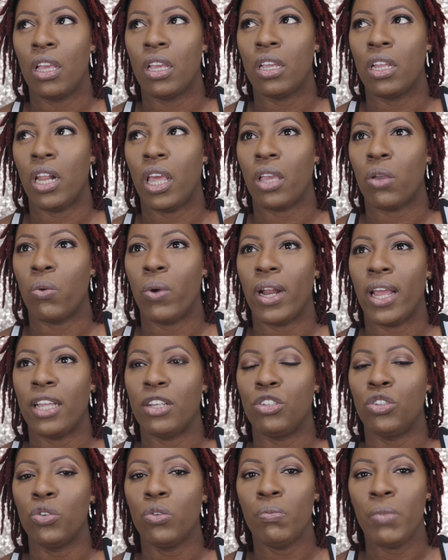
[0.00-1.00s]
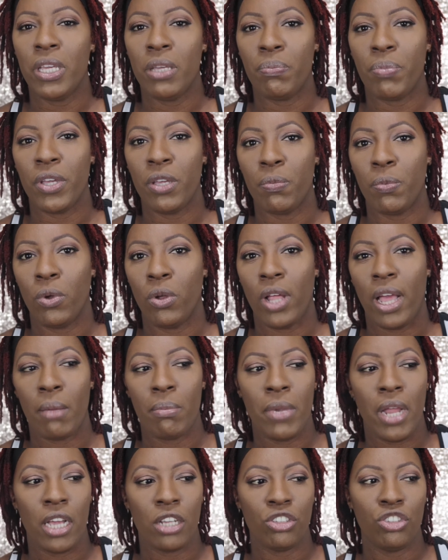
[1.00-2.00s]
like, when I do meet people,
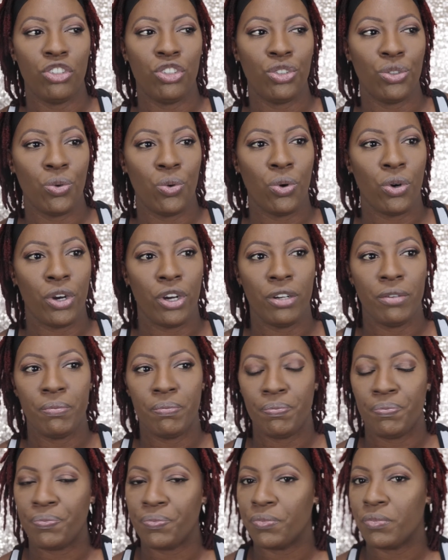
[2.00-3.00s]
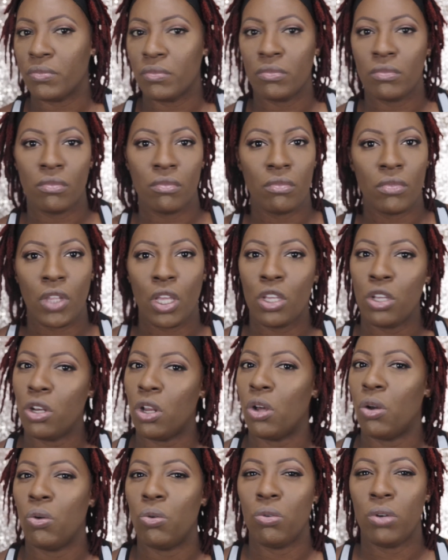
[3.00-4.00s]
I'm not sure, you
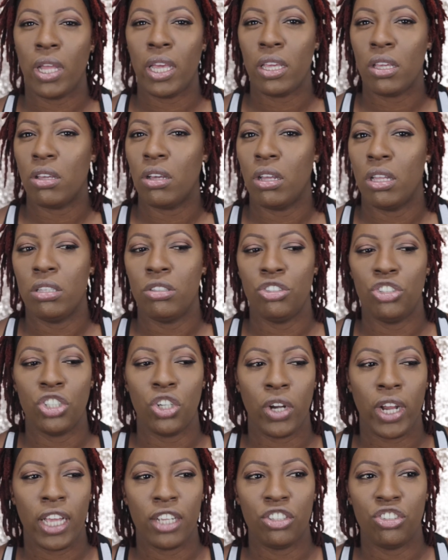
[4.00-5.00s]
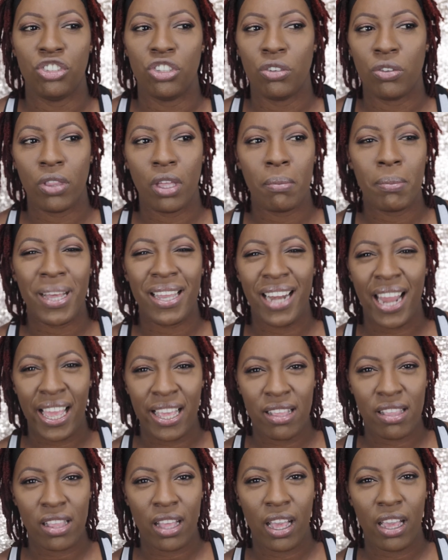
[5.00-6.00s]
know, like, should I show them my
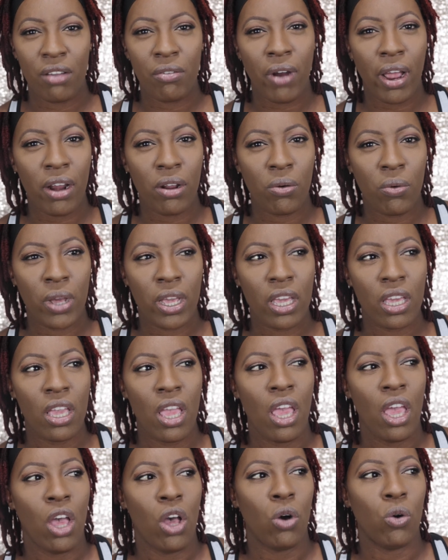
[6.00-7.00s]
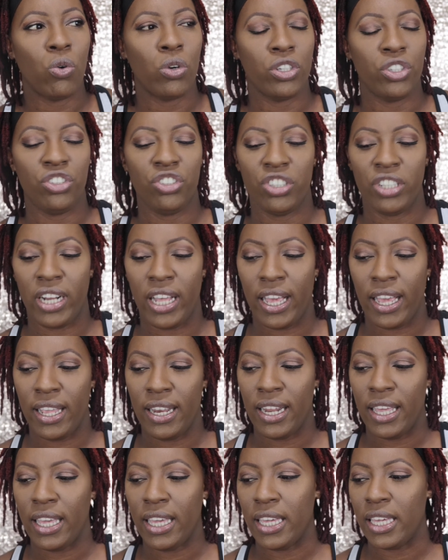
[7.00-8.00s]
nice side right away, or should I,
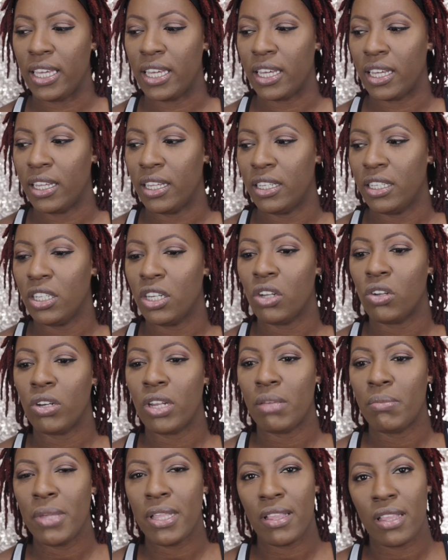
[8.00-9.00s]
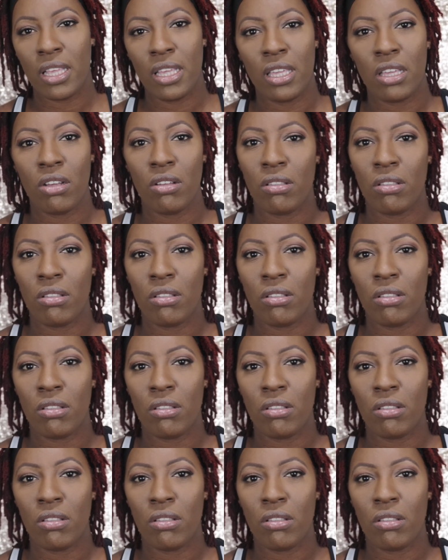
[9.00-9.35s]
like, you know, let me see